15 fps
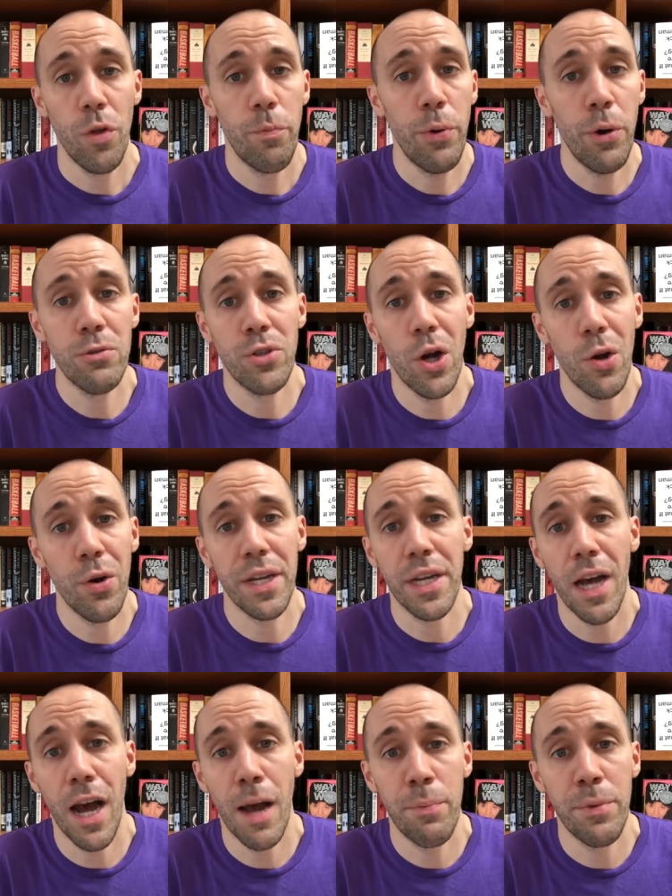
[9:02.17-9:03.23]
With Post already
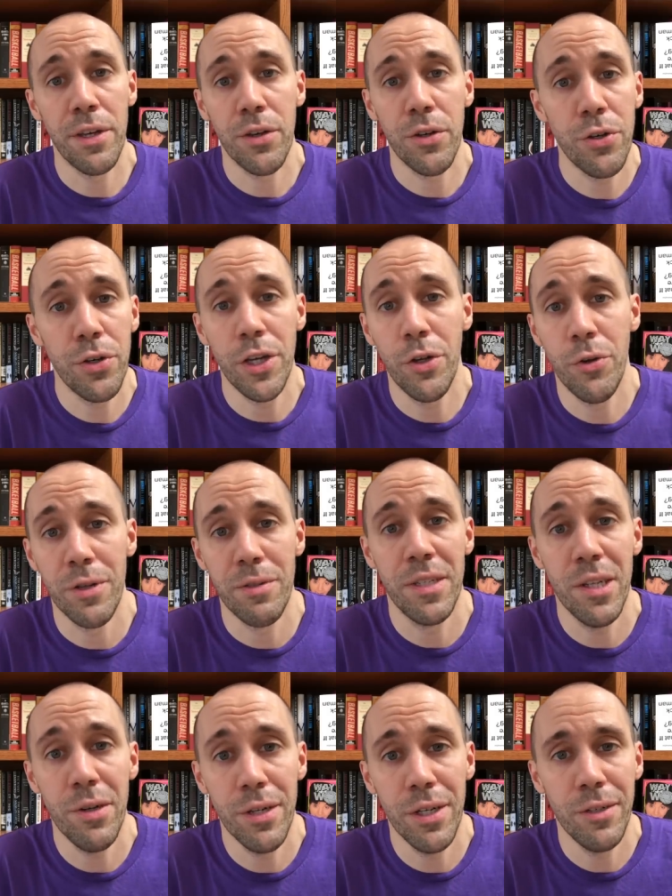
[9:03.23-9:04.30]
copying cookie crisp
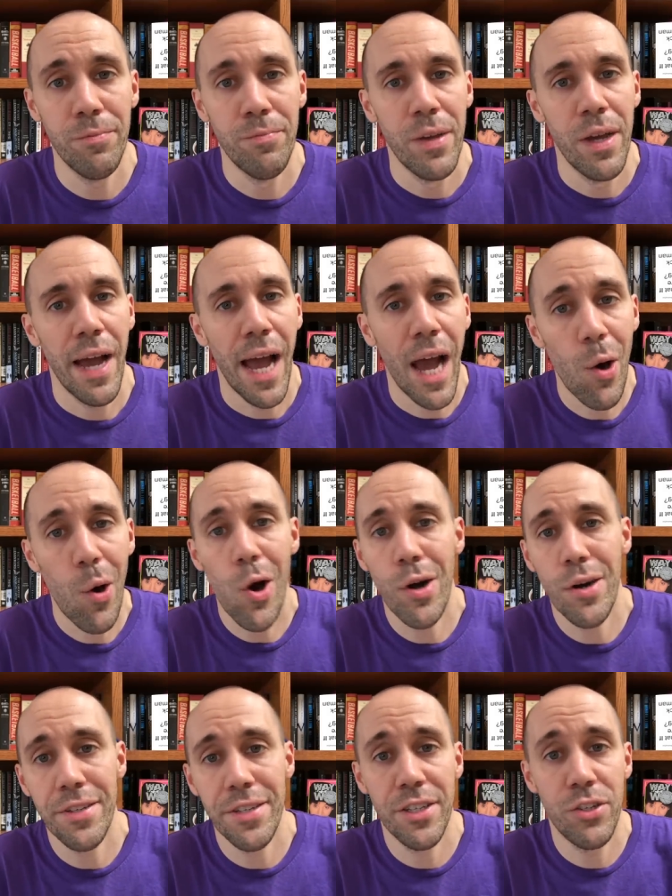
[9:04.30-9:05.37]
cereal, how
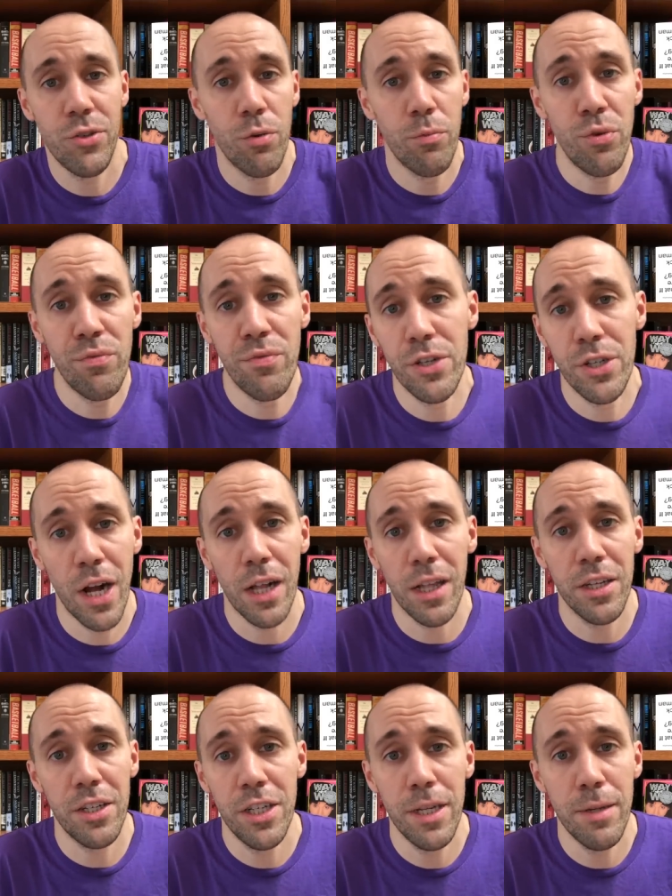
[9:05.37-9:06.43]
hard is it to remove the
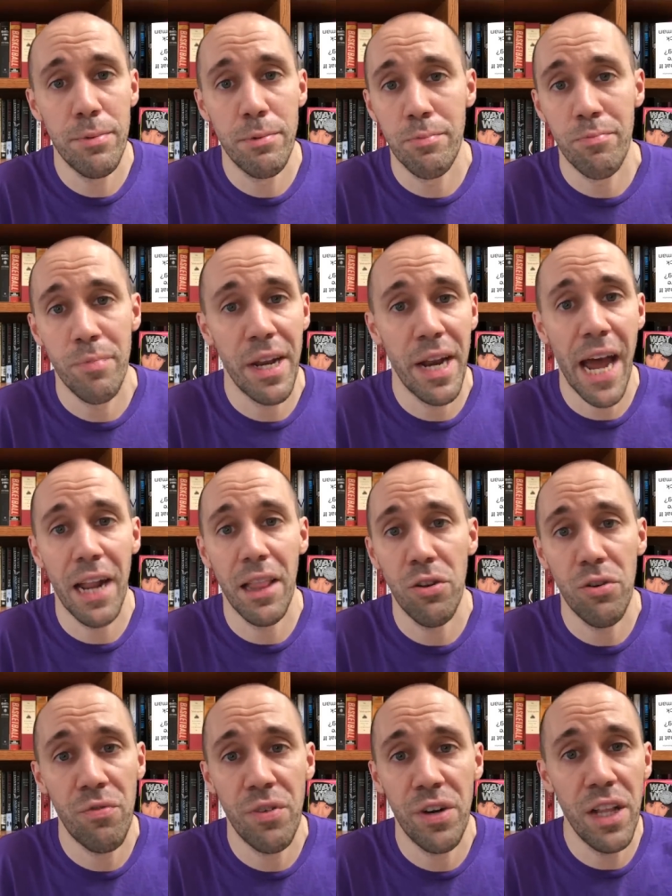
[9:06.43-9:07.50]
chocolate chips and add a
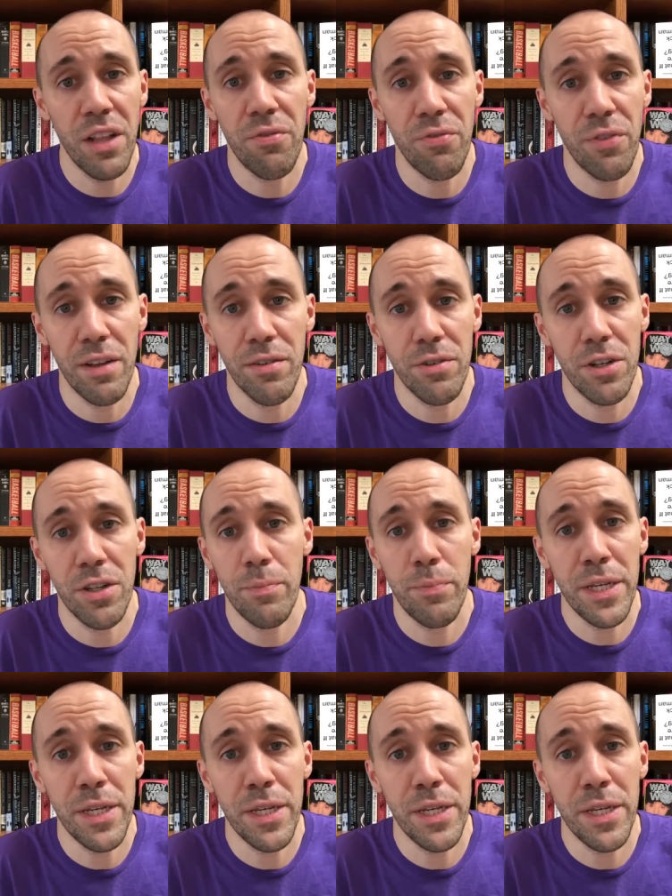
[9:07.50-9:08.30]
little vanilla flavor to the